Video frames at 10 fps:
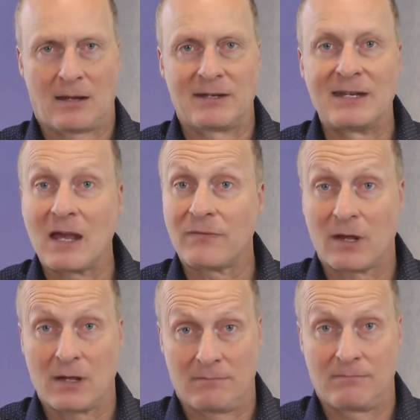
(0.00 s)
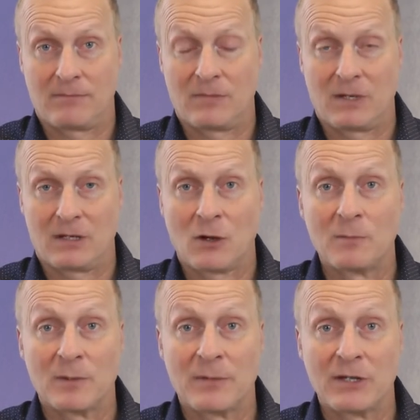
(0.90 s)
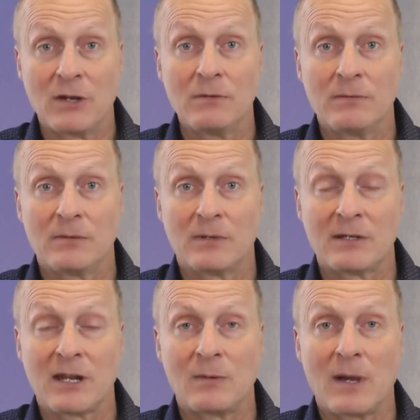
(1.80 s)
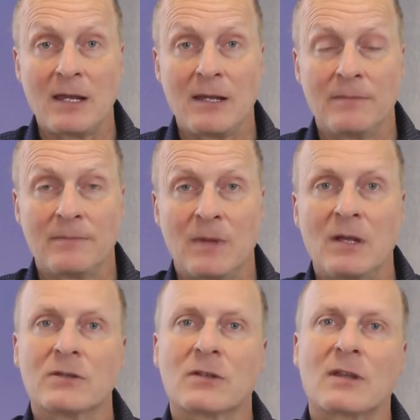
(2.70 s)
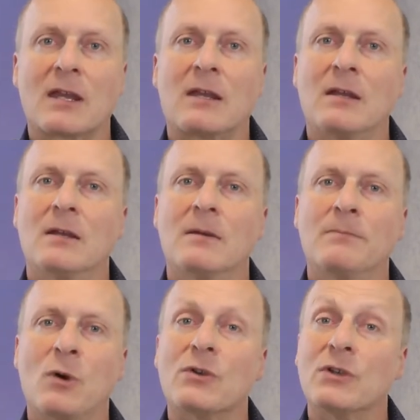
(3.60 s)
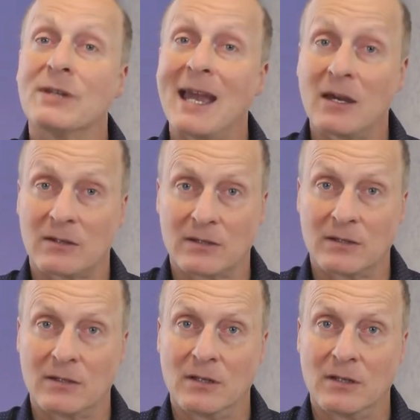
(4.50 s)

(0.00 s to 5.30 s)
never compliment you in any way? Do they put you down?